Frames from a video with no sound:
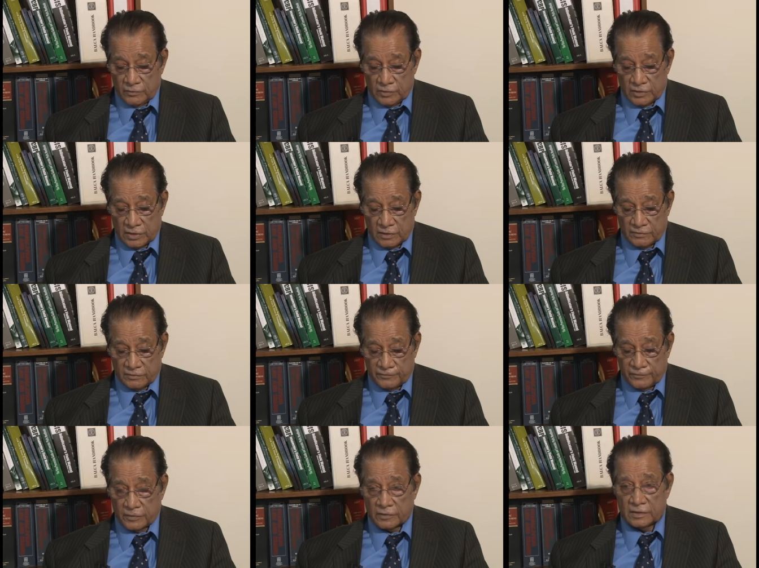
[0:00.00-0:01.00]
which are
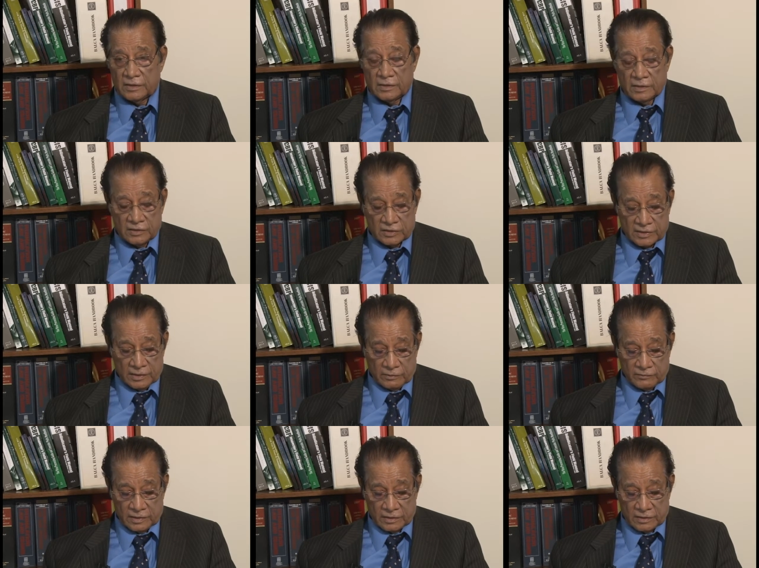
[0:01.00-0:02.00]
for the
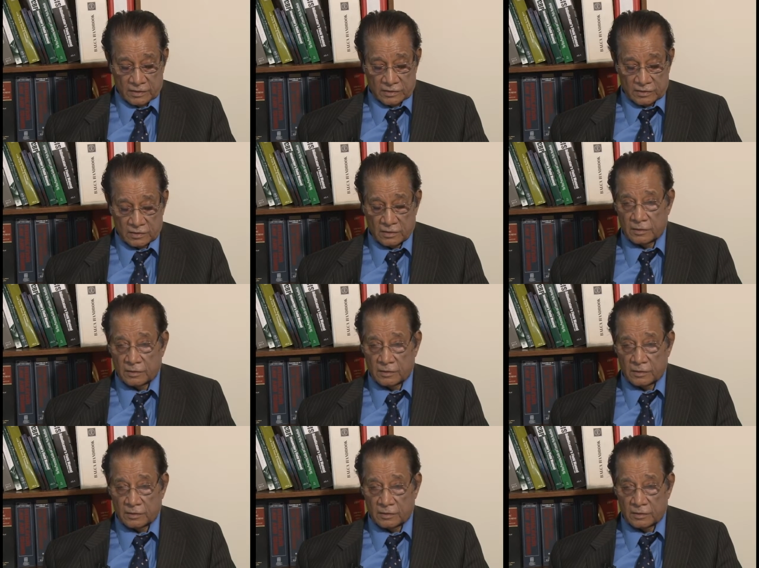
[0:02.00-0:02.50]
skilled workers